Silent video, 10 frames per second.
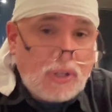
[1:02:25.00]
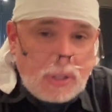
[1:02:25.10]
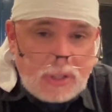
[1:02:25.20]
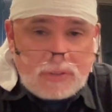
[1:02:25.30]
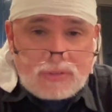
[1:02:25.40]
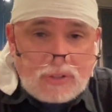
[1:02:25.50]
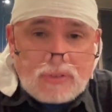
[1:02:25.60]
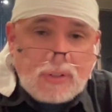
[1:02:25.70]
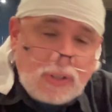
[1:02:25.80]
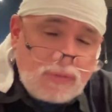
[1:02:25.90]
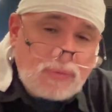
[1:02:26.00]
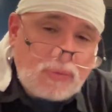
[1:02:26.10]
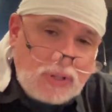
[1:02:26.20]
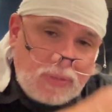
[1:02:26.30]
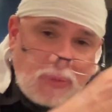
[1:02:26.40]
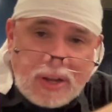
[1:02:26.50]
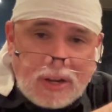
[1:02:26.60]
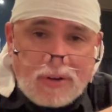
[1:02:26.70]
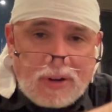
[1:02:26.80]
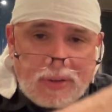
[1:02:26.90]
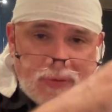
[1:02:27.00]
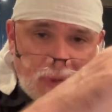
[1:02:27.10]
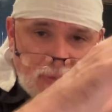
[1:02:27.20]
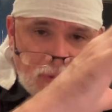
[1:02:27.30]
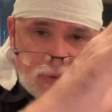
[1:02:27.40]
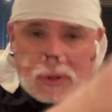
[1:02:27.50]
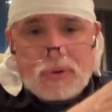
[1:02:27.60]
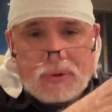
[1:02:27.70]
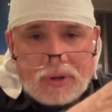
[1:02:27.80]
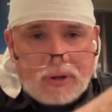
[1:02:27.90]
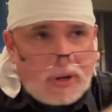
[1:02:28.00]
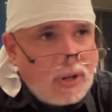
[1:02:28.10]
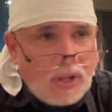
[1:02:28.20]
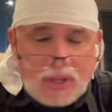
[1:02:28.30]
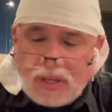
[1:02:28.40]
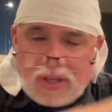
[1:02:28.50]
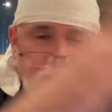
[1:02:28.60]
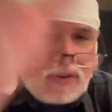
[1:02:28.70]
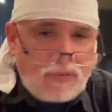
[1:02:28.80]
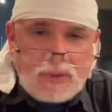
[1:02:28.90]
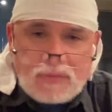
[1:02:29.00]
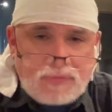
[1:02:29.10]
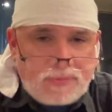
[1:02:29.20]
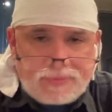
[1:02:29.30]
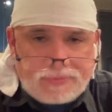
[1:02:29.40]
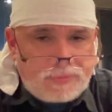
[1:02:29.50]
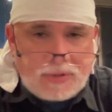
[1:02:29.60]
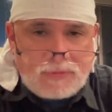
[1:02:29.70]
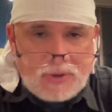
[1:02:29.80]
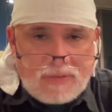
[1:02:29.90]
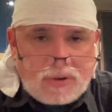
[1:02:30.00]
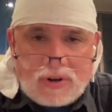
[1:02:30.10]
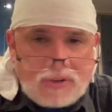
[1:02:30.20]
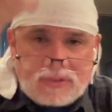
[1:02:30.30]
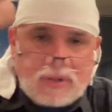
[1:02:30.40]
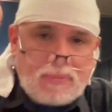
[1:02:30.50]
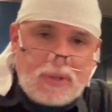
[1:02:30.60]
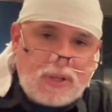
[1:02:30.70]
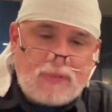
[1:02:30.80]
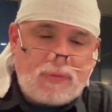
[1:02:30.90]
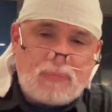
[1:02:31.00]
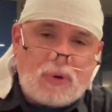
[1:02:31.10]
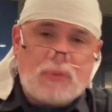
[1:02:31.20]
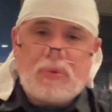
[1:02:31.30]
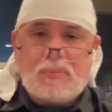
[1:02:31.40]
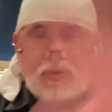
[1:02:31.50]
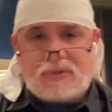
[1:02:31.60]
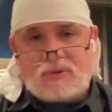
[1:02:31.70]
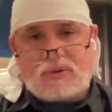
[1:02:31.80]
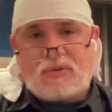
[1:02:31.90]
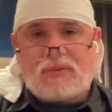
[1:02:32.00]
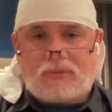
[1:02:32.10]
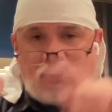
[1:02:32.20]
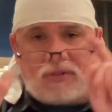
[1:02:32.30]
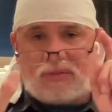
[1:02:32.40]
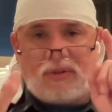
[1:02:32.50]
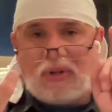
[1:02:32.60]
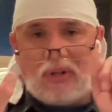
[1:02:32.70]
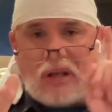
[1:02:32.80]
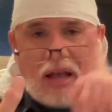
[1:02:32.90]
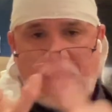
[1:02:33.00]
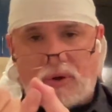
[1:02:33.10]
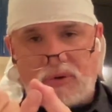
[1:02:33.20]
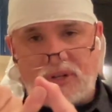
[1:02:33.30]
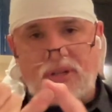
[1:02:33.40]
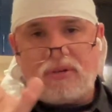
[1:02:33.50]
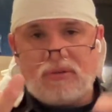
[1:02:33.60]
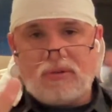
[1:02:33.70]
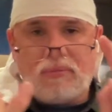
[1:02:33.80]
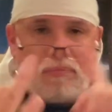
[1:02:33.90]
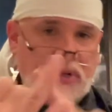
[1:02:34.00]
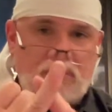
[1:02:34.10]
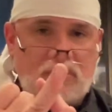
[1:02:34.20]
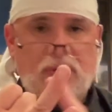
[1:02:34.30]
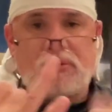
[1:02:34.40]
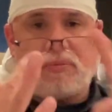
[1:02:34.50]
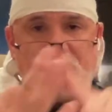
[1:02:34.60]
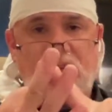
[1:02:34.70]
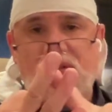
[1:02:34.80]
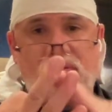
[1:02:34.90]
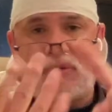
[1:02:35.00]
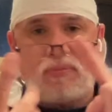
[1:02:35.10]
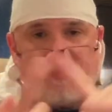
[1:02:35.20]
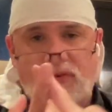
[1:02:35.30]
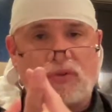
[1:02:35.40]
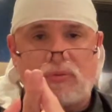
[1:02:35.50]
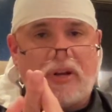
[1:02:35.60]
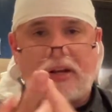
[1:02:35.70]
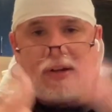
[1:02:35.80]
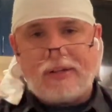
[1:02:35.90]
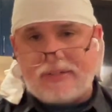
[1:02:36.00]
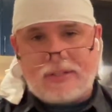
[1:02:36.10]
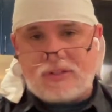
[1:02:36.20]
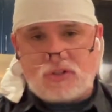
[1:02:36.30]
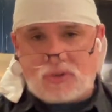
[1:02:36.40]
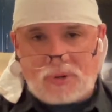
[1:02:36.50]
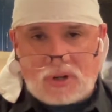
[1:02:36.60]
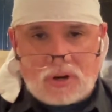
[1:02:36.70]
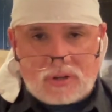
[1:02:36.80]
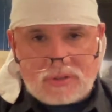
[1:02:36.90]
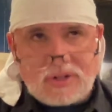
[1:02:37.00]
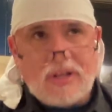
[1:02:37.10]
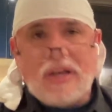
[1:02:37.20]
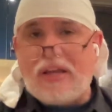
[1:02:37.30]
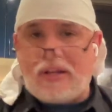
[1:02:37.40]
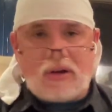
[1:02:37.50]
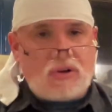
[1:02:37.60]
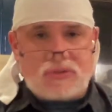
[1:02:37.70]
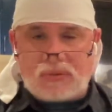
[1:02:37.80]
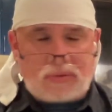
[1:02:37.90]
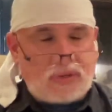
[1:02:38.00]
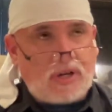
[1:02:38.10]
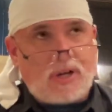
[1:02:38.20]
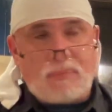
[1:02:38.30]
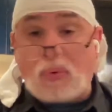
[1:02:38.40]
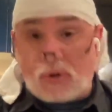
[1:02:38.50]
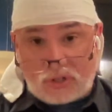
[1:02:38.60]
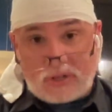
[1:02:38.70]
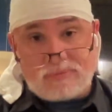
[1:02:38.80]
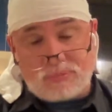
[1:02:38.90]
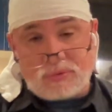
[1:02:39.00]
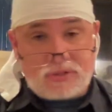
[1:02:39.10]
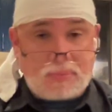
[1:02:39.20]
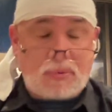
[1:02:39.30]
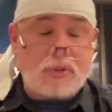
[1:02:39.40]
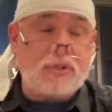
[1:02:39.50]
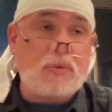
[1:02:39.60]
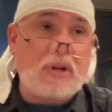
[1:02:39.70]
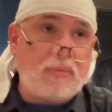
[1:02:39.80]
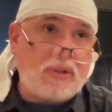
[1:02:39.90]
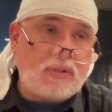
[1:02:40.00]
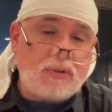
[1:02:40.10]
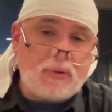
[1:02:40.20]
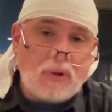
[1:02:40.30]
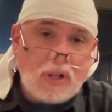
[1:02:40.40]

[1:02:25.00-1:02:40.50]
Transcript: He just doesn't live in my area. If you live in the Tokyo area, if you have a car, it's going to be, if most people in Tokyo, it's Audi, BMW, Benz, or Volkswagen. It's the German cars. And also Porsche. You see Porsche quite a bit too.